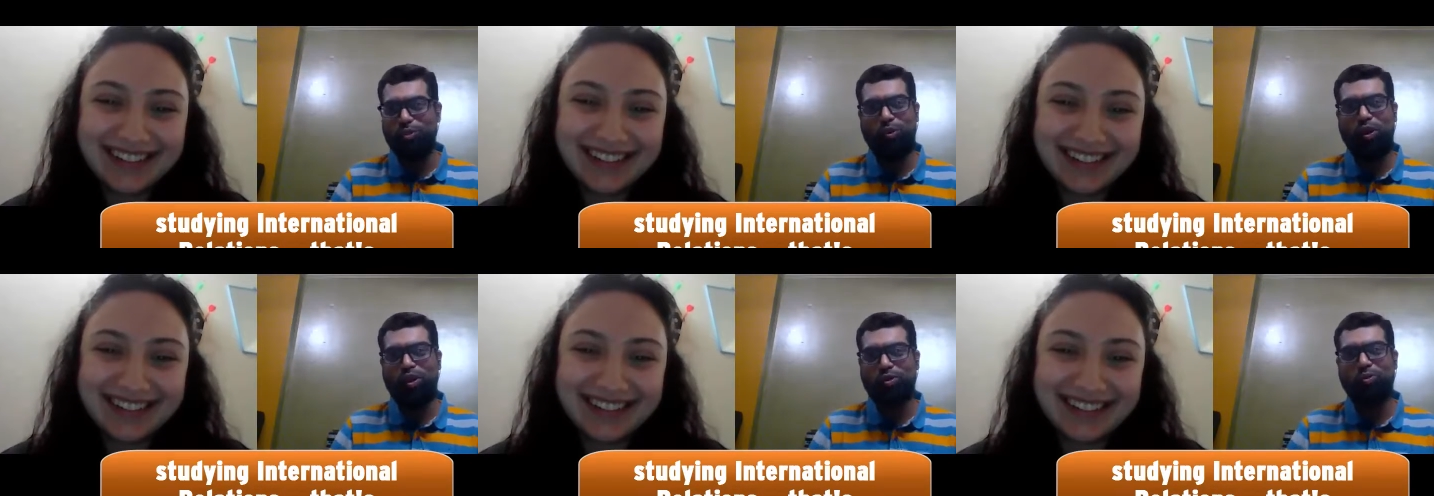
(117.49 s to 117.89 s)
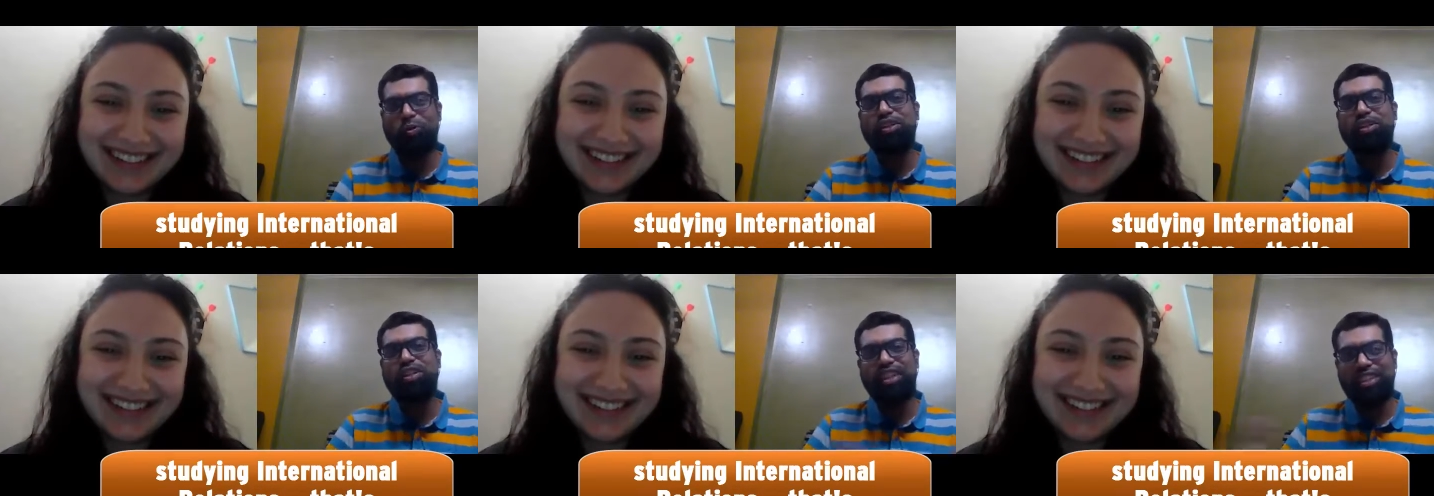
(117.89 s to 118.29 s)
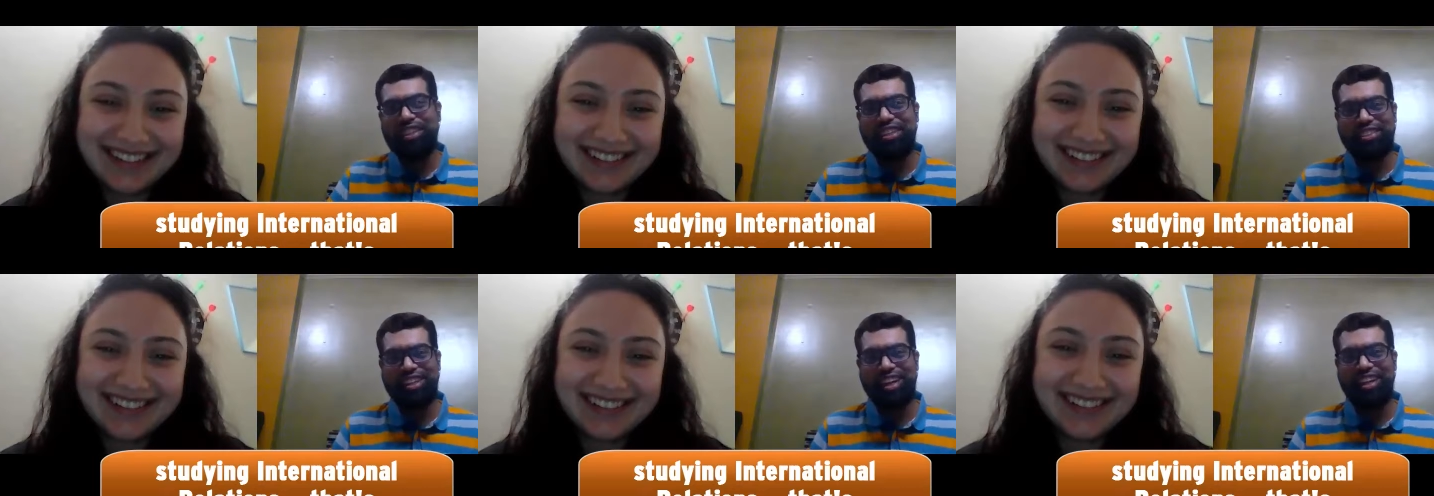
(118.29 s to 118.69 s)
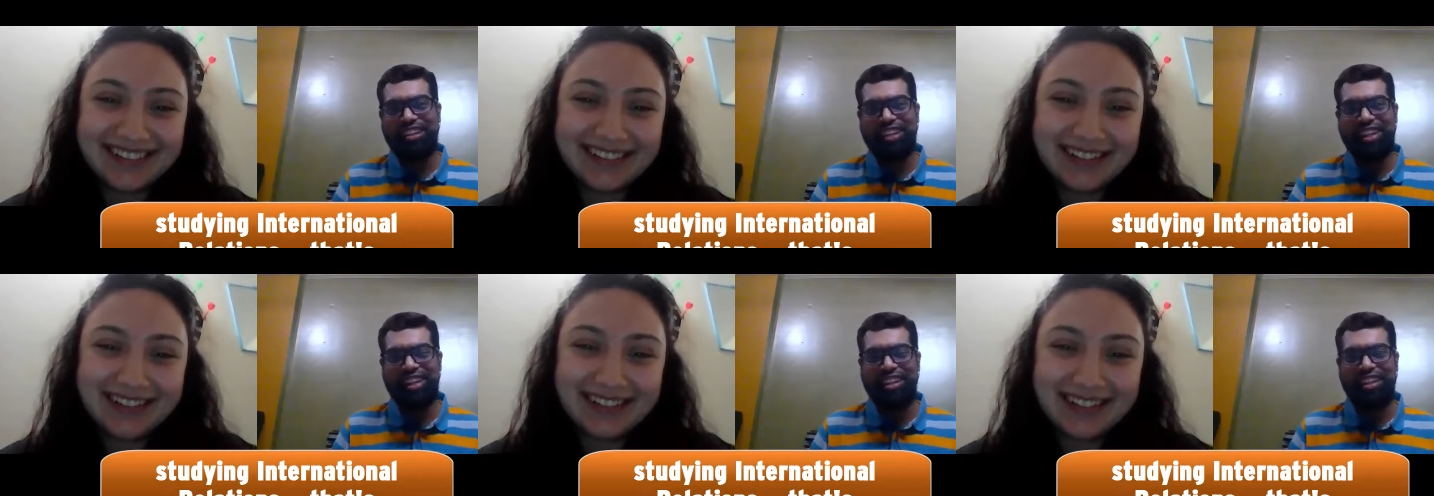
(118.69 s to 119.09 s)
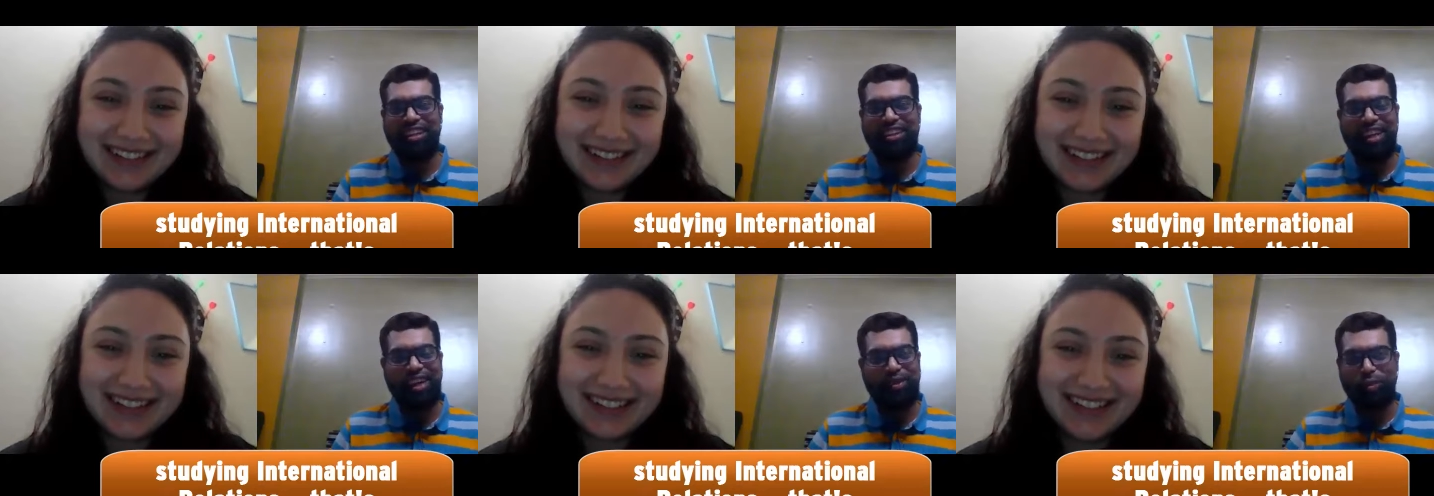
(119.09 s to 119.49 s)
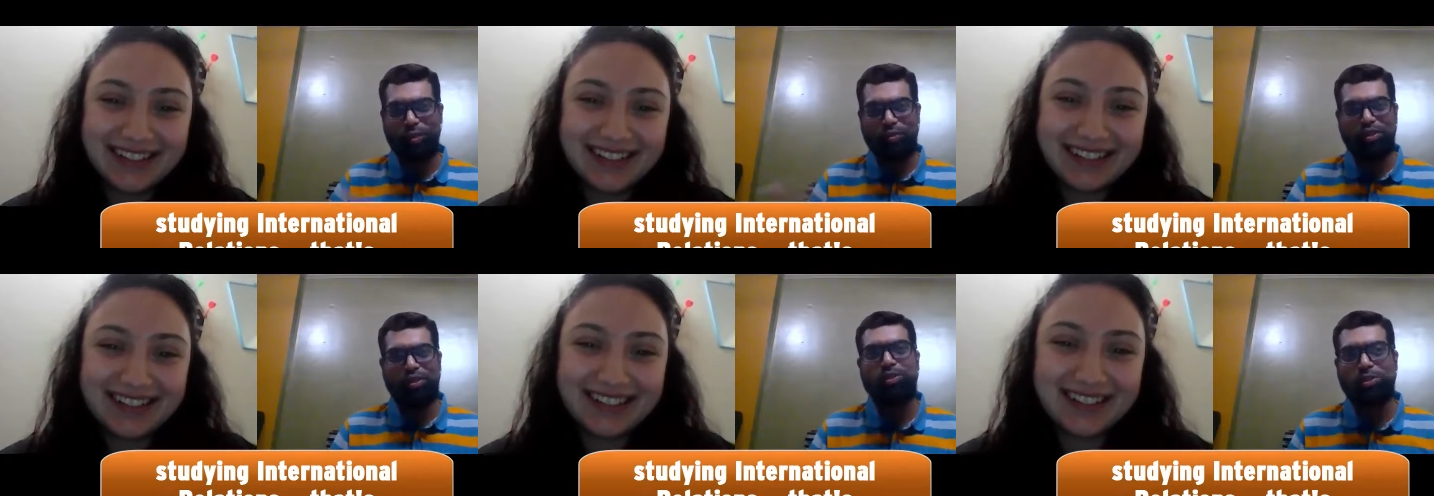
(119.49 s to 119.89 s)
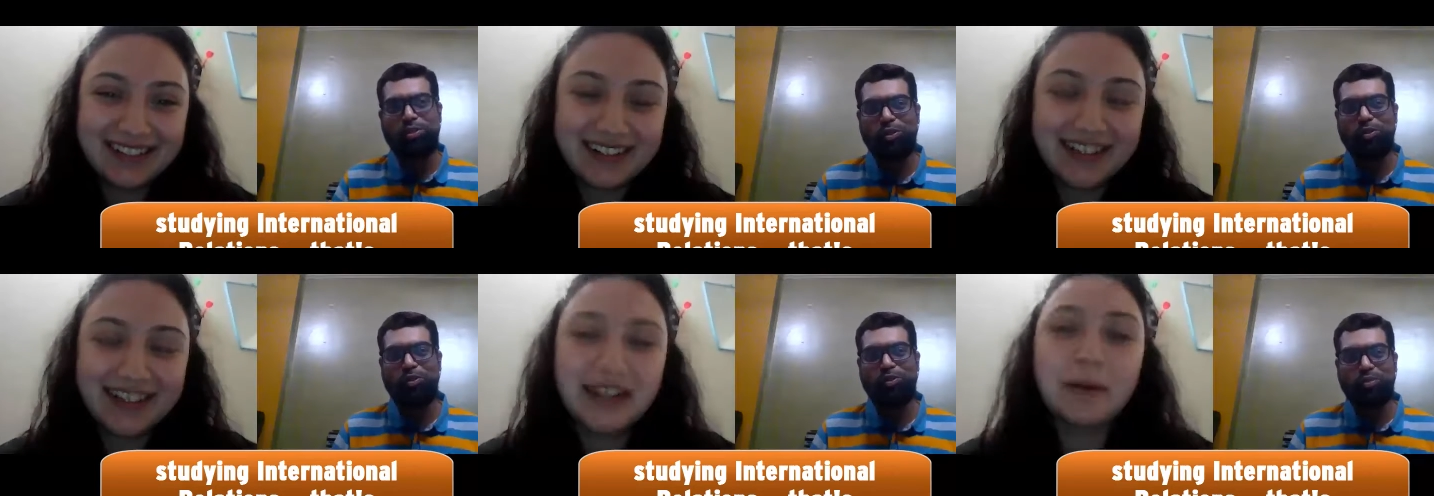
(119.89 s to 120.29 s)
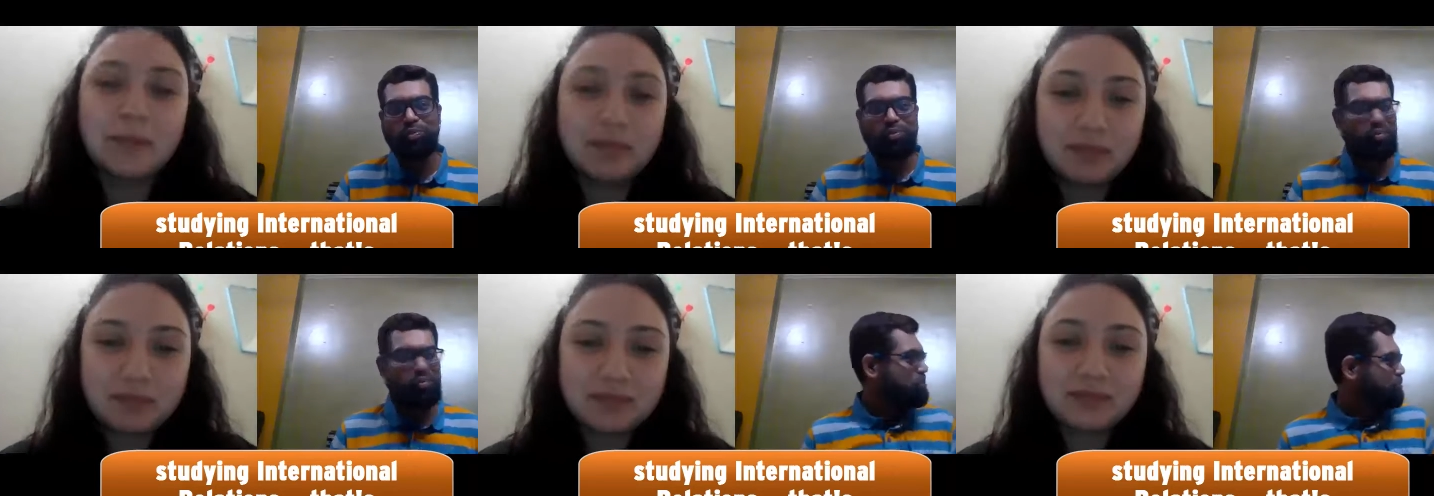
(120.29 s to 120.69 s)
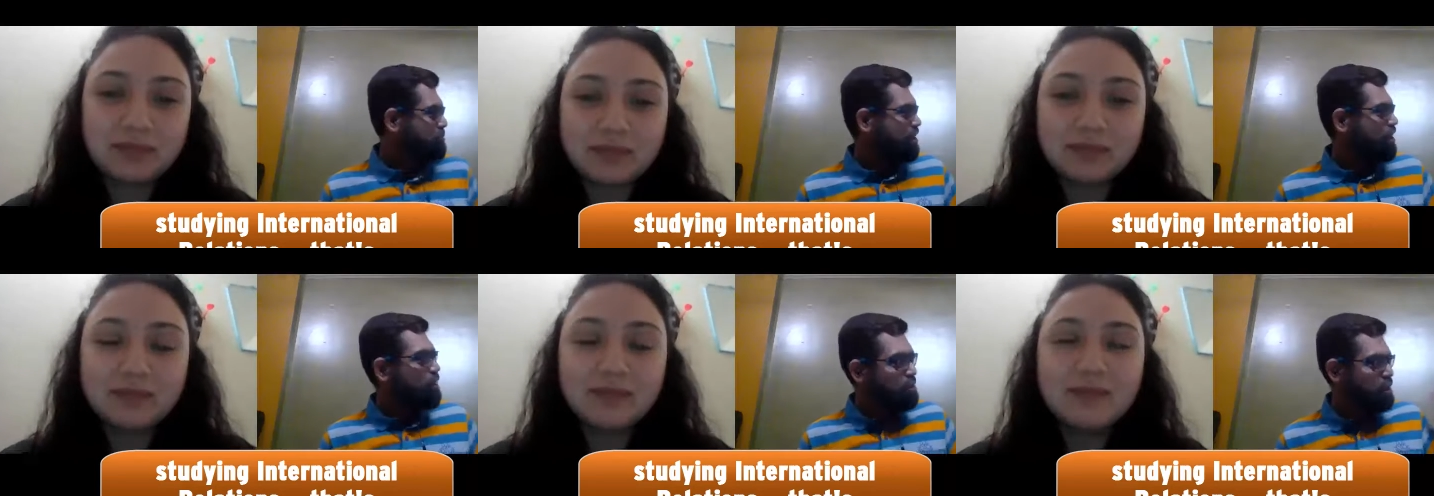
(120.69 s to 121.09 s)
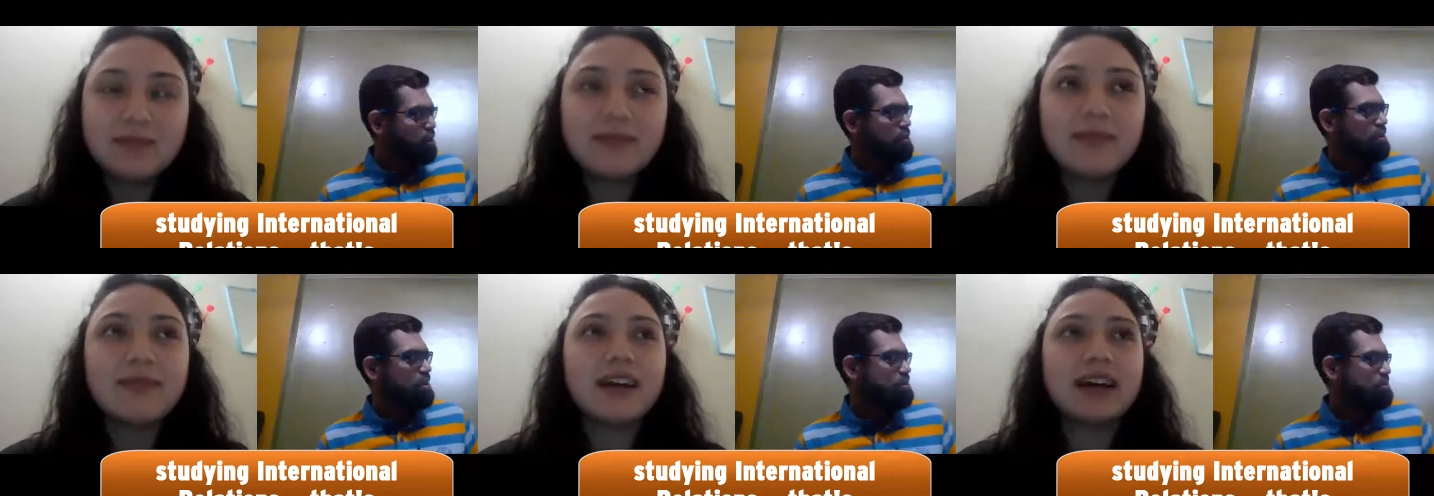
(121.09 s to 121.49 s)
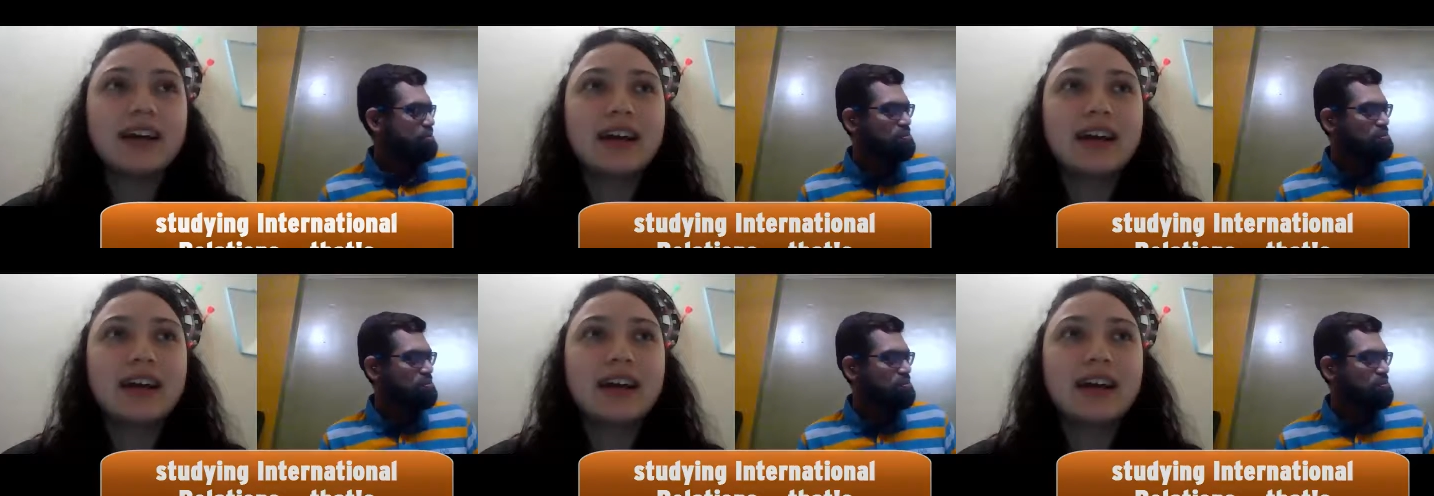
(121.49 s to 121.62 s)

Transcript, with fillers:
Speaker 1: What what careers are there in, and what will you do? Hey, hello, come here.